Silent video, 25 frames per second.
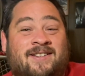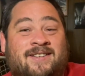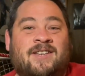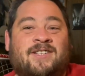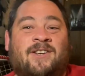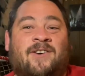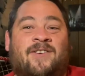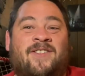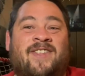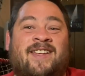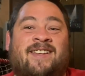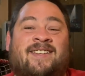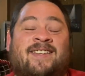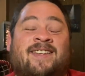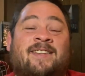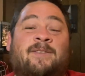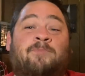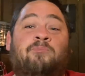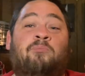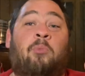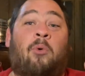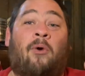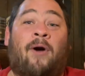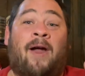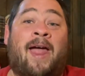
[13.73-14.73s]
So this is
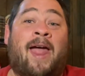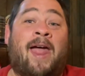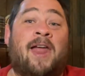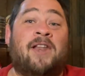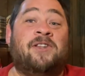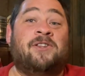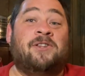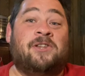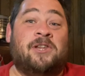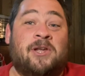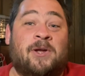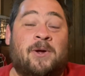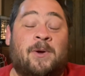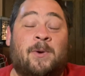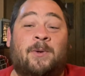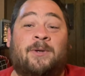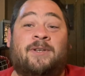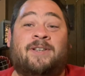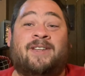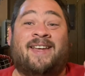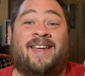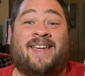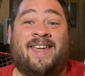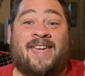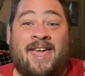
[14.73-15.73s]
brand new
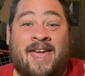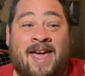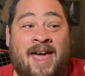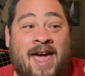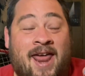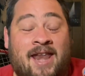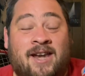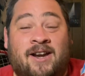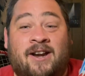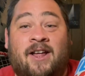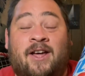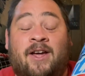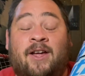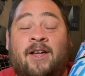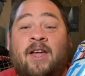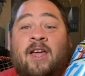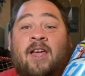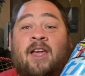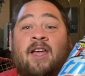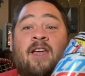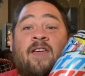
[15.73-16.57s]
to Canada.